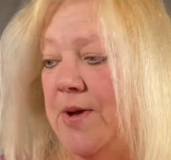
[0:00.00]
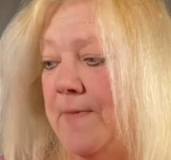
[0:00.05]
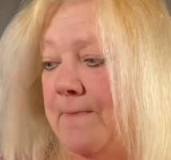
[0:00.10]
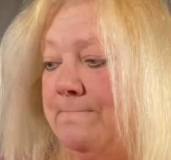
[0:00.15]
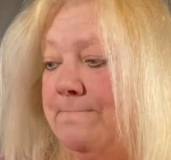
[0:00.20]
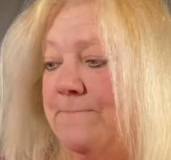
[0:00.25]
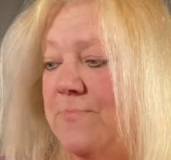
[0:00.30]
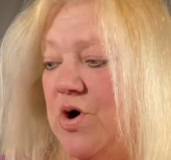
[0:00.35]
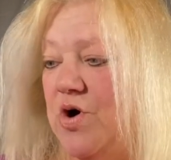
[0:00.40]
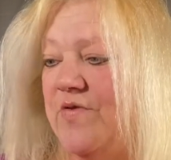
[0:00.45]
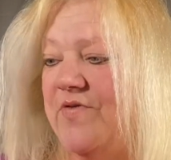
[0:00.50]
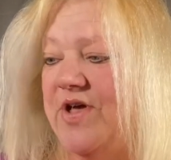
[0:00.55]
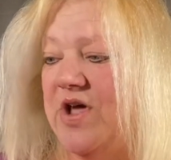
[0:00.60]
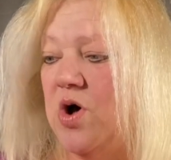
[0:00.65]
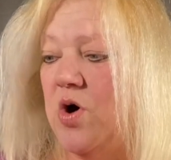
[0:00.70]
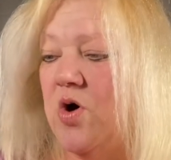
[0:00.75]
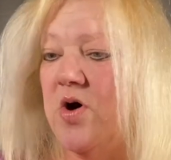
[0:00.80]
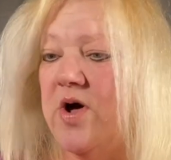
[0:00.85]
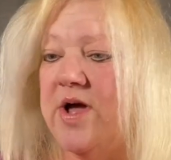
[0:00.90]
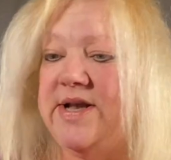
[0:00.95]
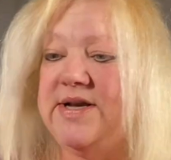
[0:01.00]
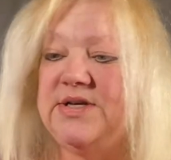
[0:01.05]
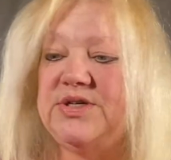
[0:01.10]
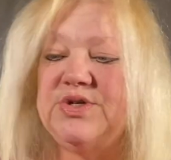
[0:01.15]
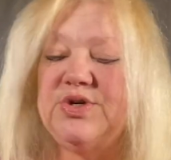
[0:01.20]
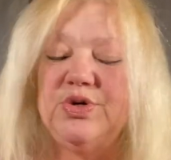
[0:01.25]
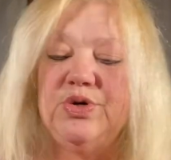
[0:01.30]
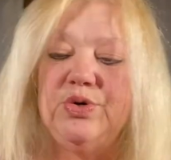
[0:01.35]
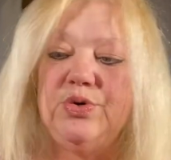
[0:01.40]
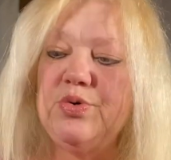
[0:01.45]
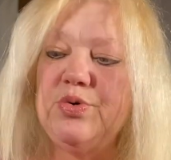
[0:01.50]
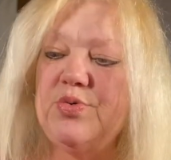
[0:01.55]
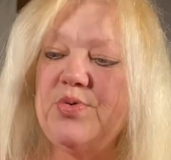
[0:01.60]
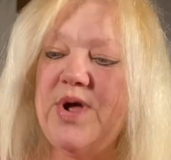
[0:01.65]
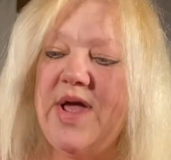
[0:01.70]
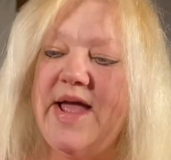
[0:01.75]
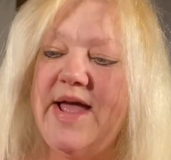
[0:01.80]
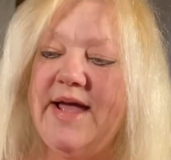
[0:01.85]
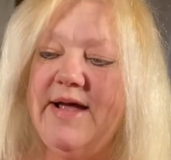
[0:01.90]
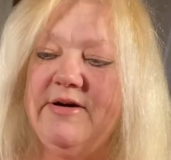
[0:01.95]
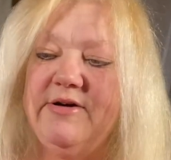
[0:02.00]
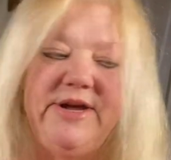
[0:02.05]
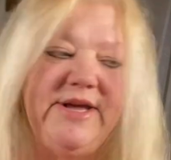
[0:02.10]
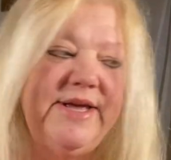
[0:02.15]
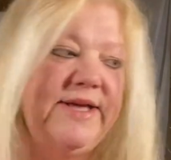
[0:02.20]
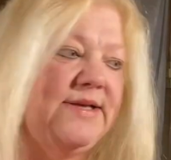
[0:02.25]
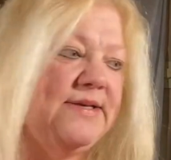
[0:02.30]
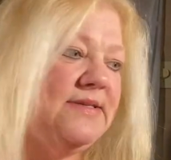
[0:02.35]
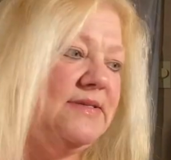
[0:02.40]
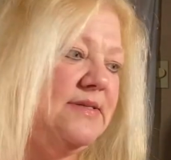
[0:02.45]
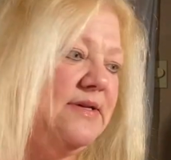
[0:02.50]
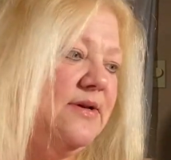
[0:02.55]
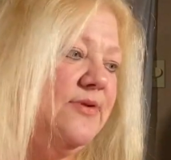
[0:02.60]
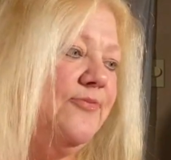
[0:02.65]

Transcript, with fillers: Moving on to Aries.